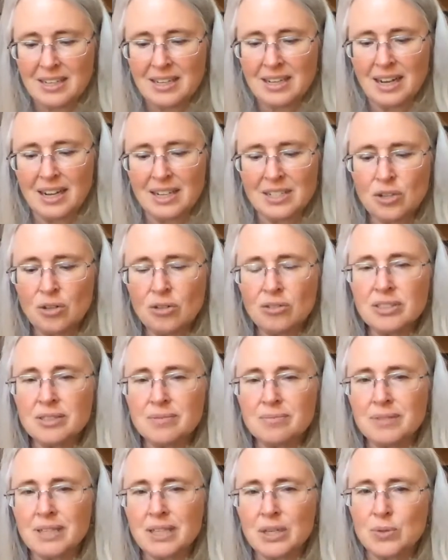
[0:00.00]
I told
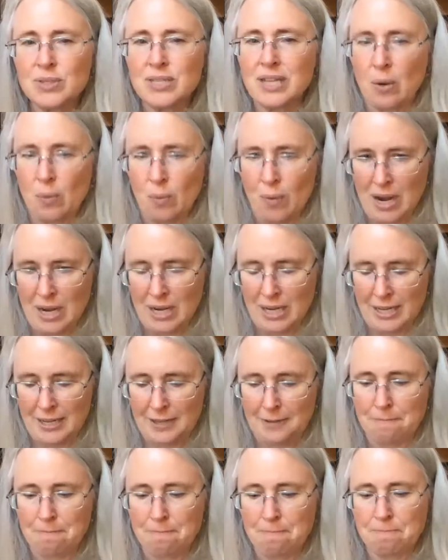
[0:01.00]
him he was out walking.
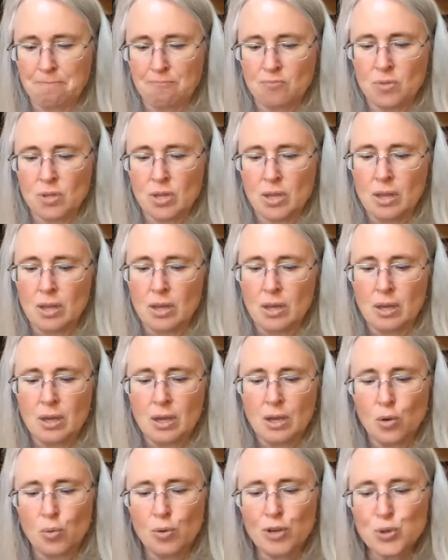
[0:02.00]

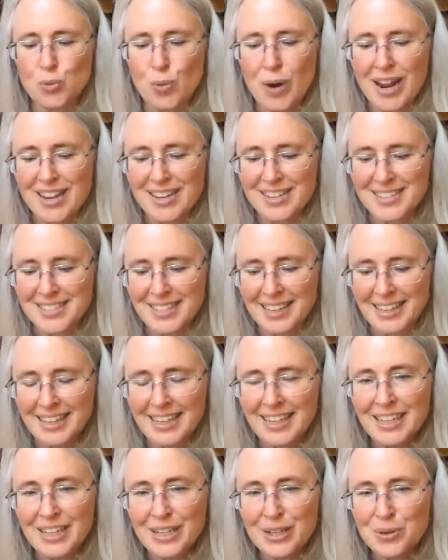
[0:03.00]
"Which way,
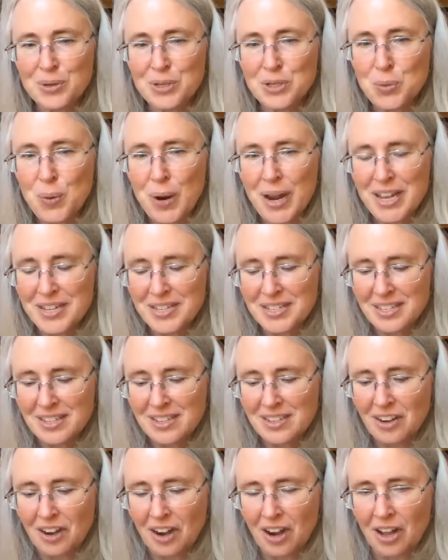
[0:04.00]
Sonny? Which way is he
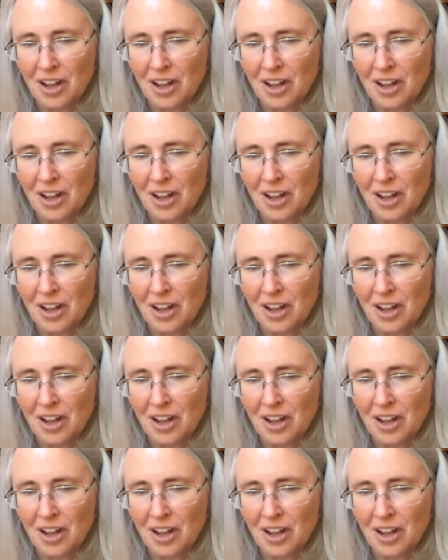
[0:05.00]
gone?"